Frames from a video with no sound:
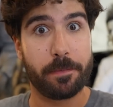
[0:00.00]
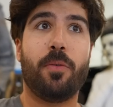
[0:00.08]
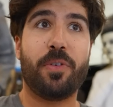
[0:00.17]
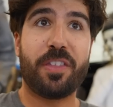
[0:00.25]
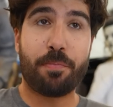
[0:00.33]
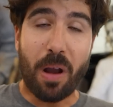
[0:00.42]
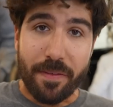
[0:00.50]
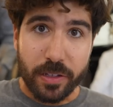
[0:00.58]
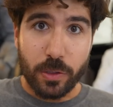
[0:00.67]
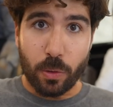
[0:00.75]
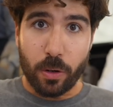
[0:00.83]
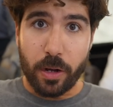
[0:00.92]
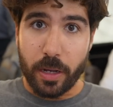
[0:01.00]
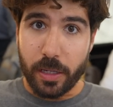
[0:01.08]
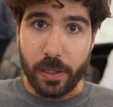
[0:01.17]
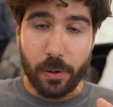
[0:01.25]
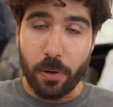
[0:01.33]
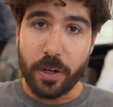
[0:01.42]
With the private tour,
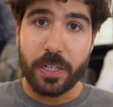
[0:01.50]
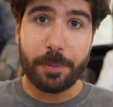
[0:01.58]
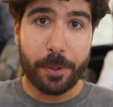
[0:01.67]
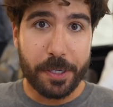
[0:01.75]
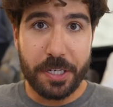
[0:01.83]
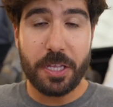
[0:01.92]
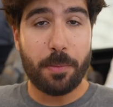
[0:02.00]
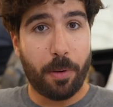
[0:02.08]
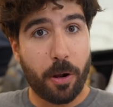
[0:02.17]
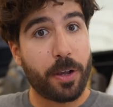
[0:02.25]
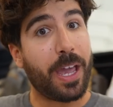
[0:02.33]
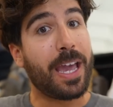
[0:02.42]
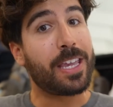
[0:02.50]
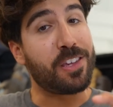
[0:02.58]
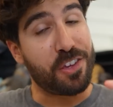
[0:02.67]
you are experiencing the park at